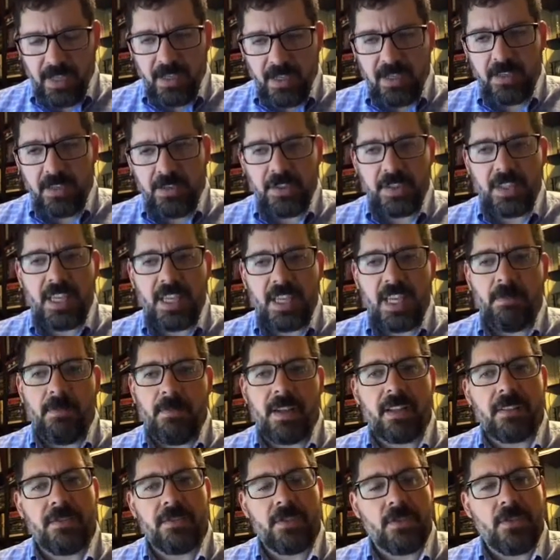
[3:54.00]
Just to keep
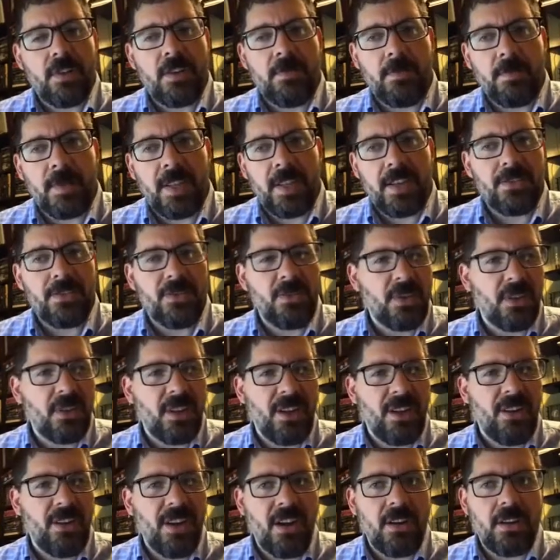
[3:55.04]
my screen from getting too
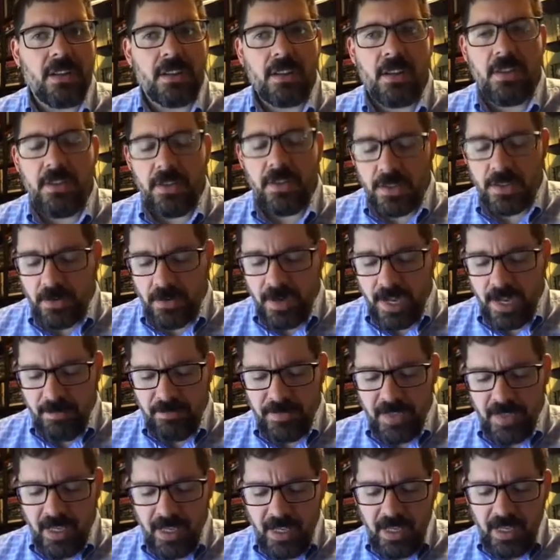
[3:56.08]
cluttered, I'll clear the
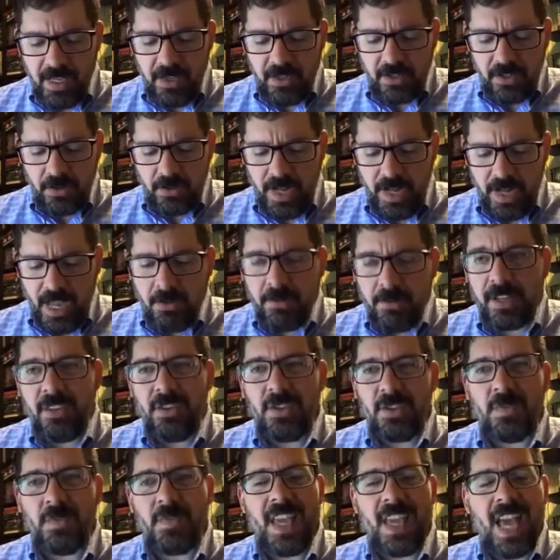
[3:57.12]
screen. So now I'm going to
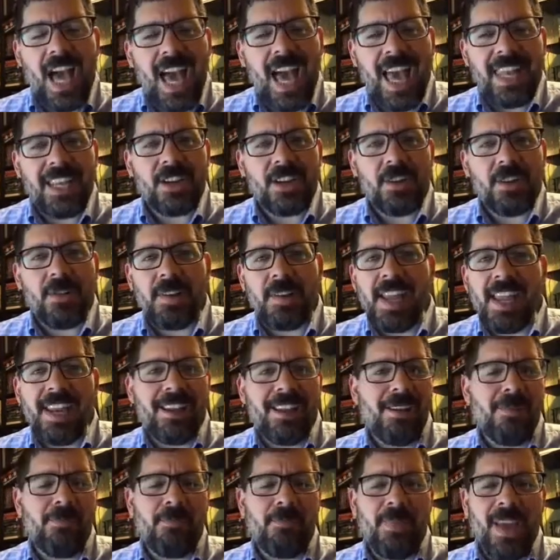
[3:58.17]
use VI to create
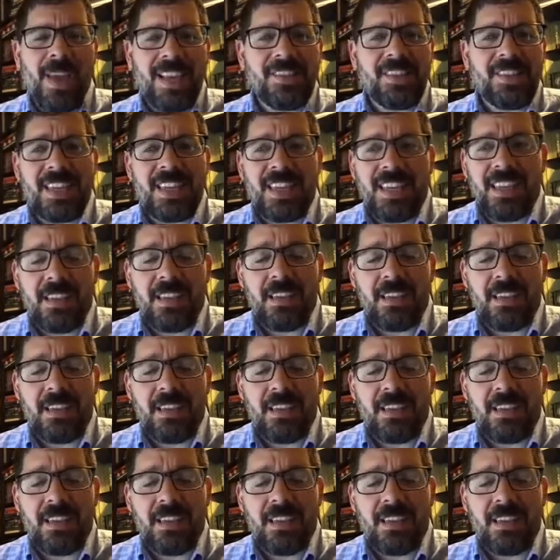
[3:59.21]
a basic